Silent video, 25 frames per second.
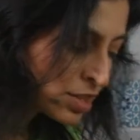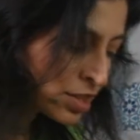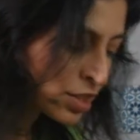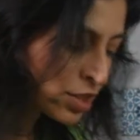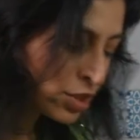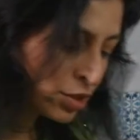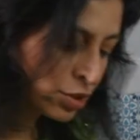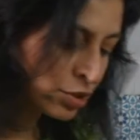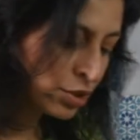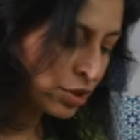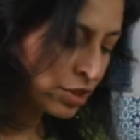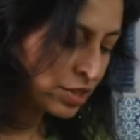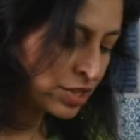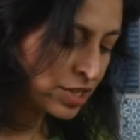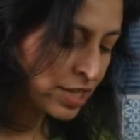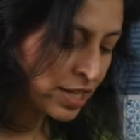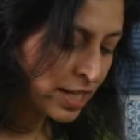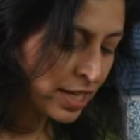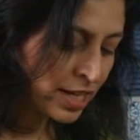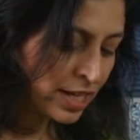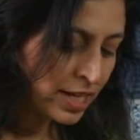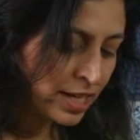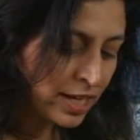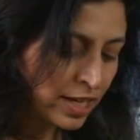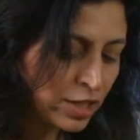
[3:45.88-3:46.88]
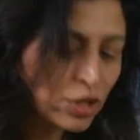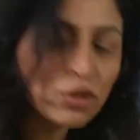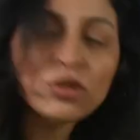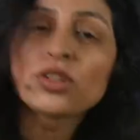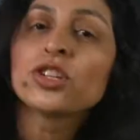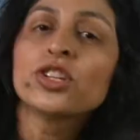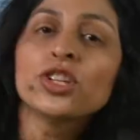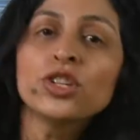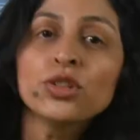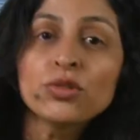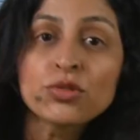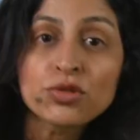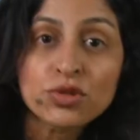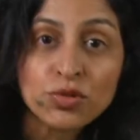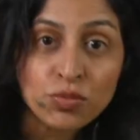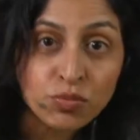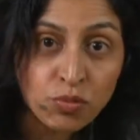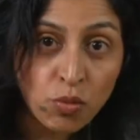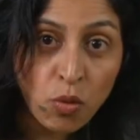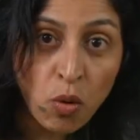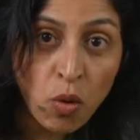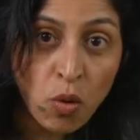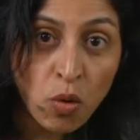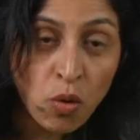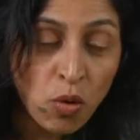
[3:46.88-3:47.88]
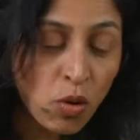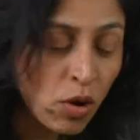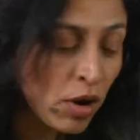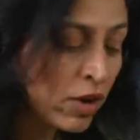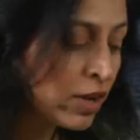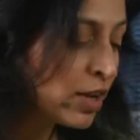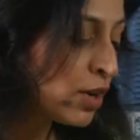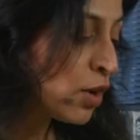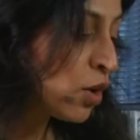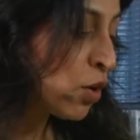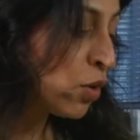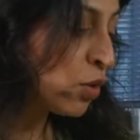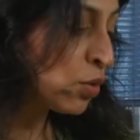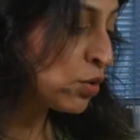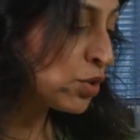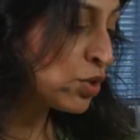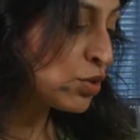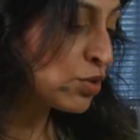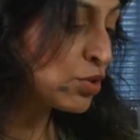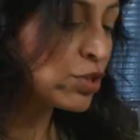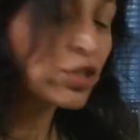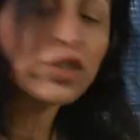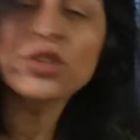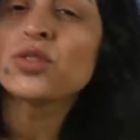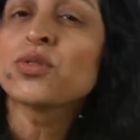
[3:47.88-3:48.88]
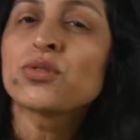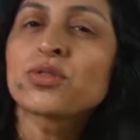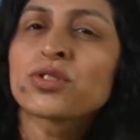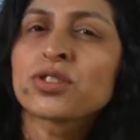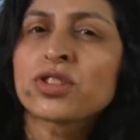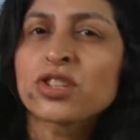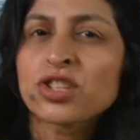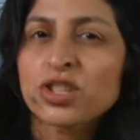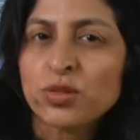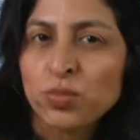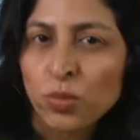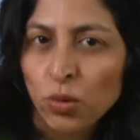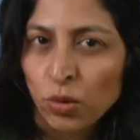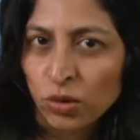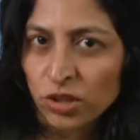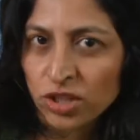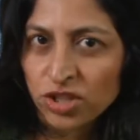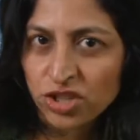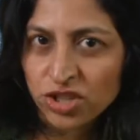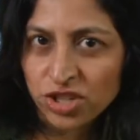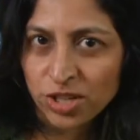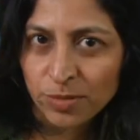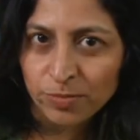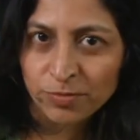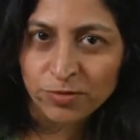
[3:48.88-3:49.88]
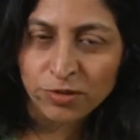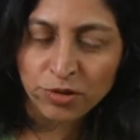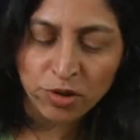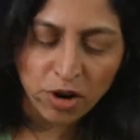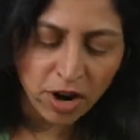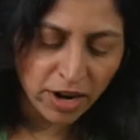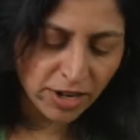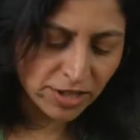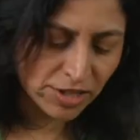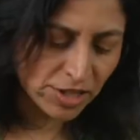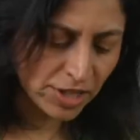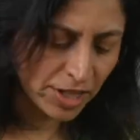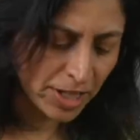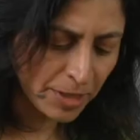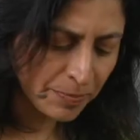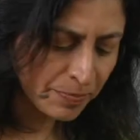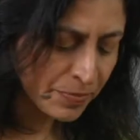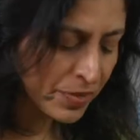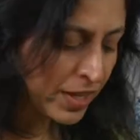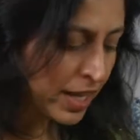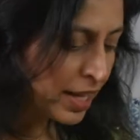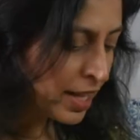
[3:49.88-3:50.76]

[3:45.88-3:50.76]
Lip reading: and cooked. You can use raw or you can use the smaller shrimp variety.